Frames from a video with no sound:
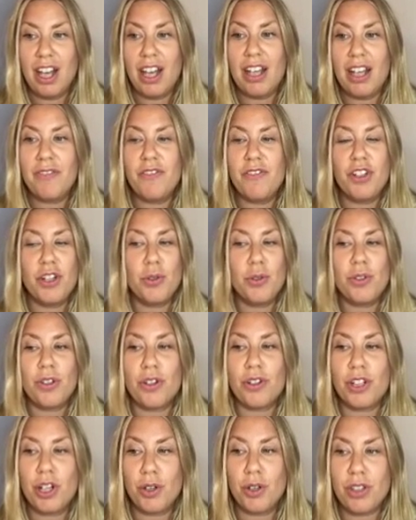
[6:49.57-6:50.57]
If Jews
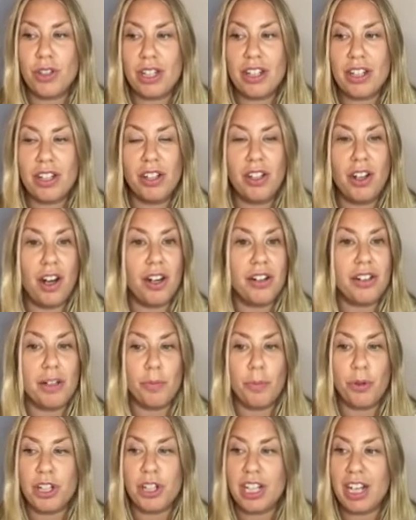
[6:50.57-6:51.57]
are chosen to guard and
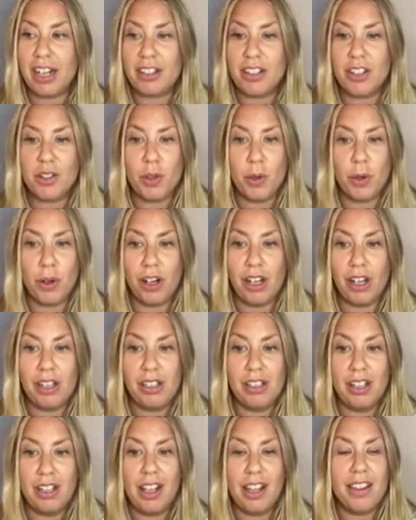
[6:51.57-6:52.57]
protect Torah,
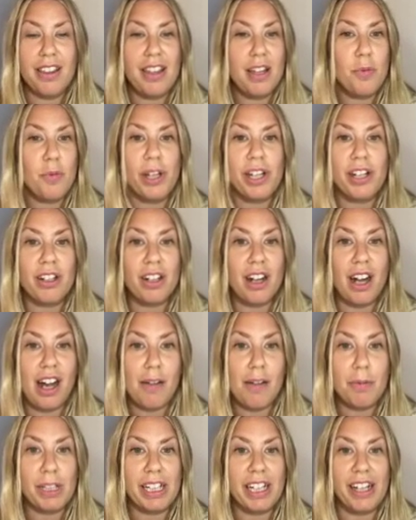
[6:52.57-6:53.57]
then we are
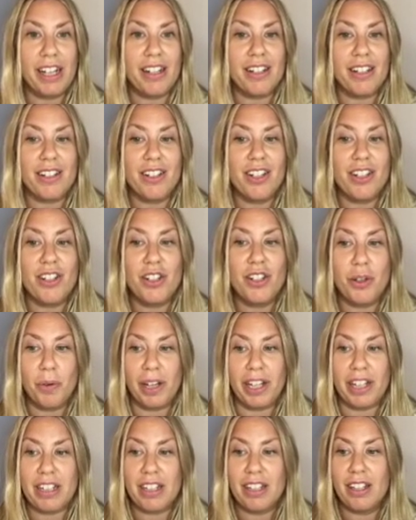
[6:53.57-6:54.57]
obligated to do
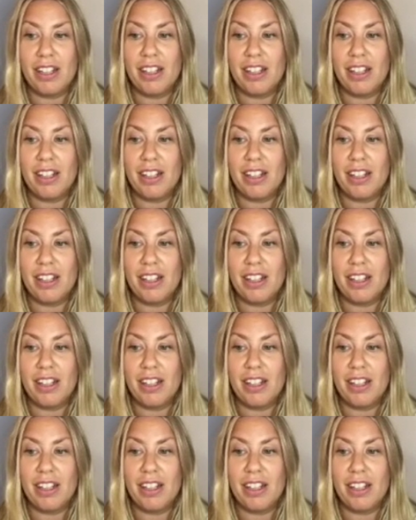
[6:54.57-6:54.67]
it.